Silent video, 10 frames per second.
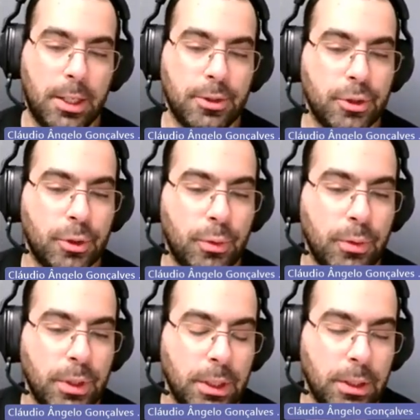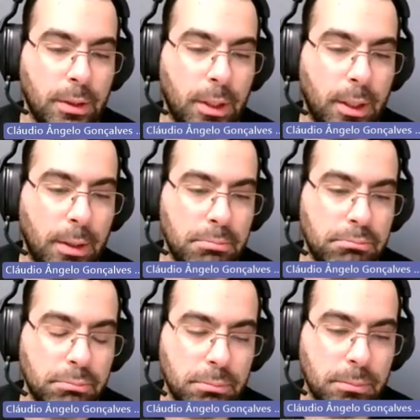And so
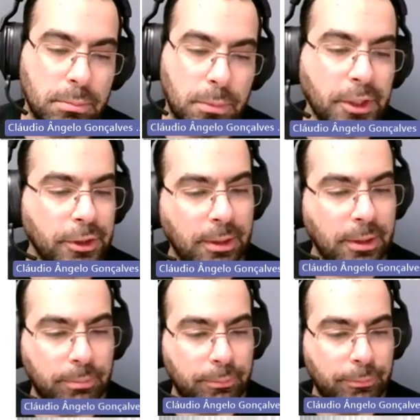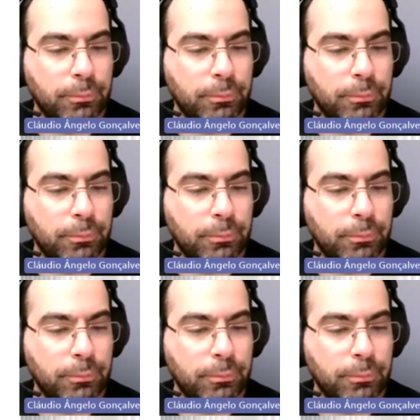um, nothing